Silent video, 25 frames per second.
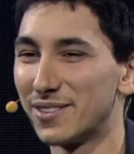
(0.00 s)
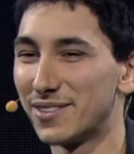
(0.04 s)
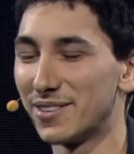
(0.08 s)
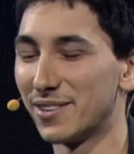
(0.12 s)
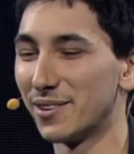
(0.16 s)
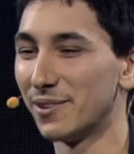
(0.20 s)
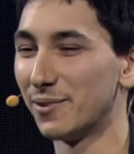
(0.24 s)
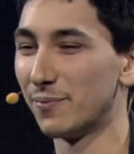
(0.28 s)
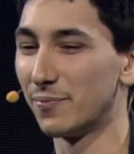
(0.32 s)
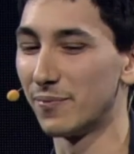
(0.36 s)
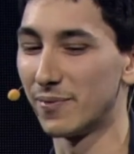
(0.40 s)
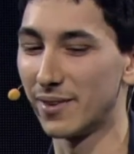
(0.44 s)

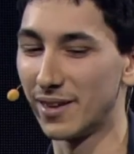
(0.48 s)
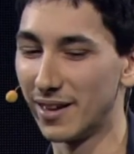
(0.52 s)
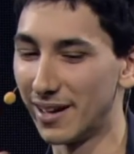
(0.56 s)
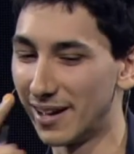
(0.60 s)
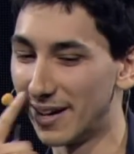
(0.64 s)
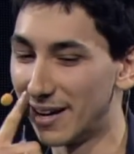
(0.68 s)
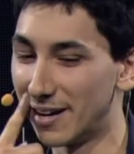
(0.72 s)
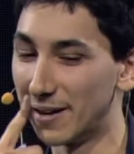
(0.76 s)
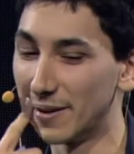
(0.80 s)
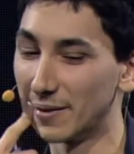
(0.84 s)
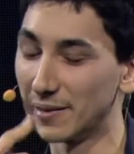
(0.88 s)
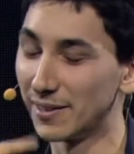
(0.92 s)
So
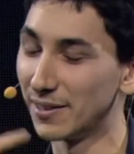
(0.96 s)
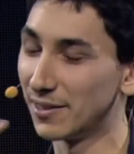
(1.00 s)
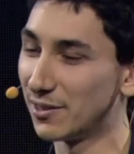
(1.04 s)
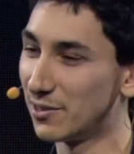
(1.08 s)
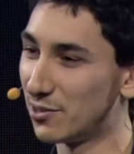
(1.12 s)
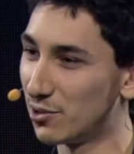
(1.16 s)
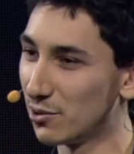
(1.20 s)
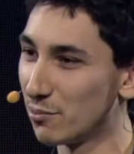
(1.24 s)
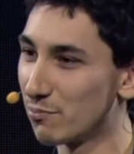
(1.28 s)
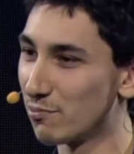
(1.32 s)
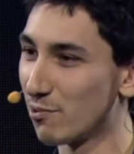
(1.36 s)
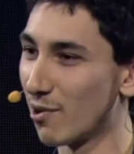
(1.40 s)

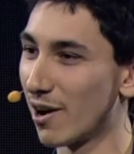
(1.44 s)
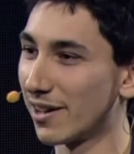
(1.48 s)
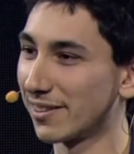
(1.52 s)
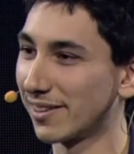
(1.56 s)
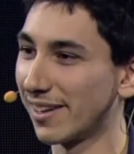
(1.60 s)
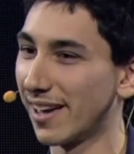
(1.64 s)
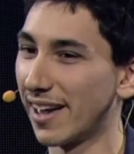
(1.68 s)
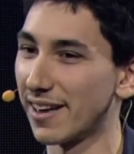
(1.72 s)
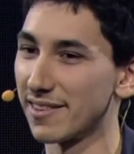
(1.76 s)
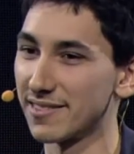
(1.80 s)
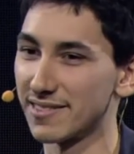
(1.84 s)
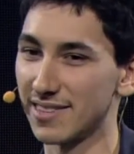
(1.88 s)
2
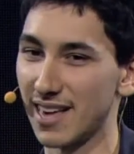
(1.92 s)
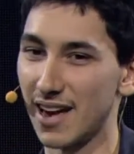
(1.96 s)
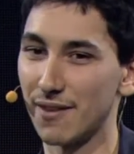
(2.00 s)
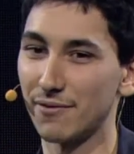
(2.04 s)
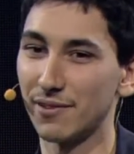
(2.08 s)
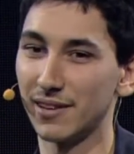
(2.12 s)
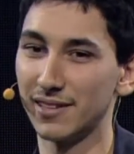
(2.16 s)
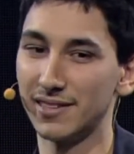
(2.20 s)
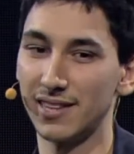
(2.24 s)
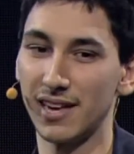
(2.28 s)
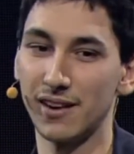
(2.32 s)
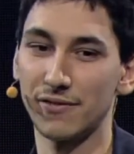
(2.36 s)
broadcasts
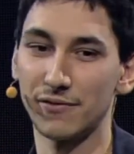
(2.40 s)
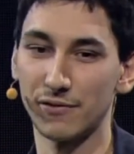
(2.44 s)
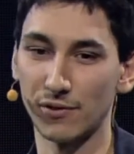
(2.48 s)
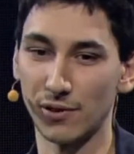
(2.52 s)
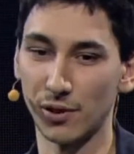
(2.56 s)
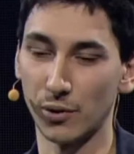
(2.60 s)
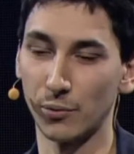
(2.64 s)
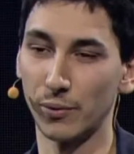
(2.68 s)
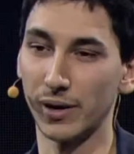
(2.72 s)
every day for a